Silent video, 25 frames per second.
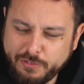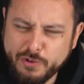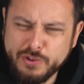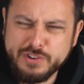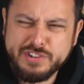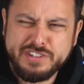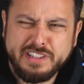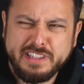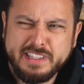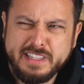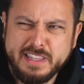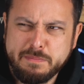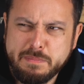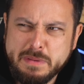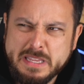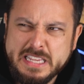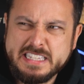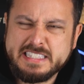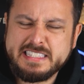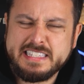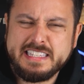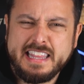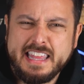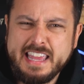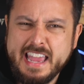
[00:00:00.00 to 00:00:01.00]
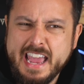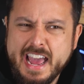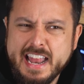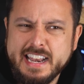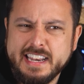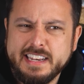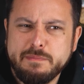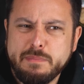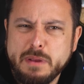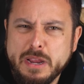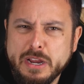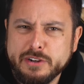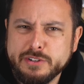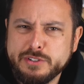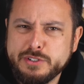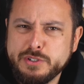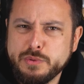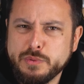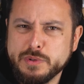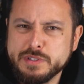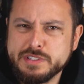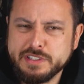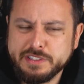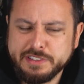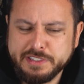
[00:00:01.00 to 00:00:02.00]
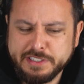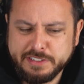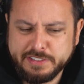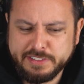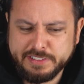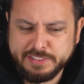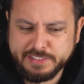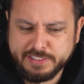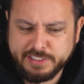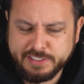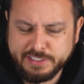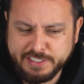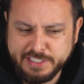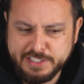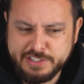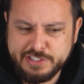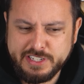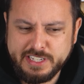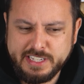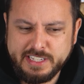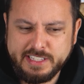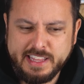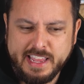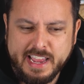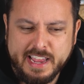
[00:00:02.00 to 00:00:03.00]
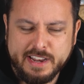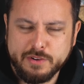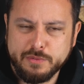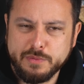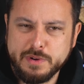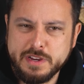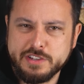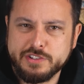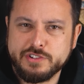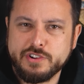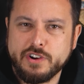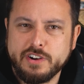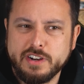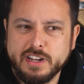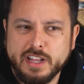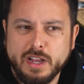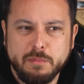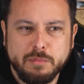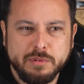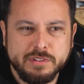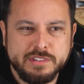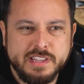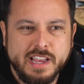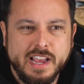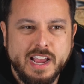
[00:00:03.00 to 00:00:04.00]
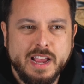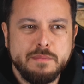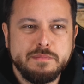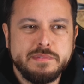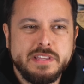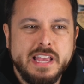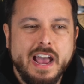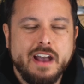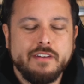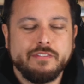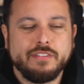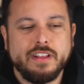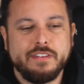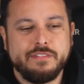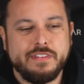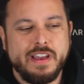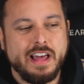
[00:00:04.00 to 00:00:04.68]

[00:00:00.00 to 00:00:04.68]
Fortunately, the PC they had it paired to was a little glitchy. They had to restart a couple times, Half-Life